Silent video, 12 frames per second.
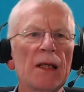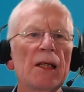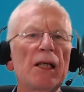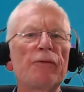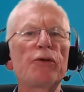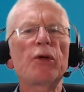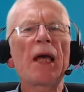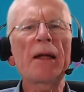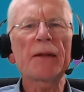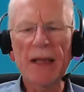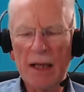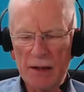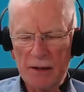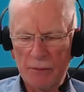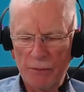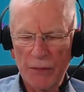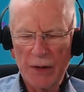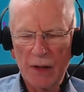If you get that,
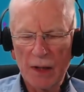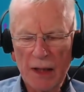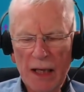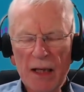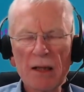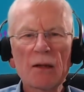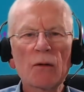then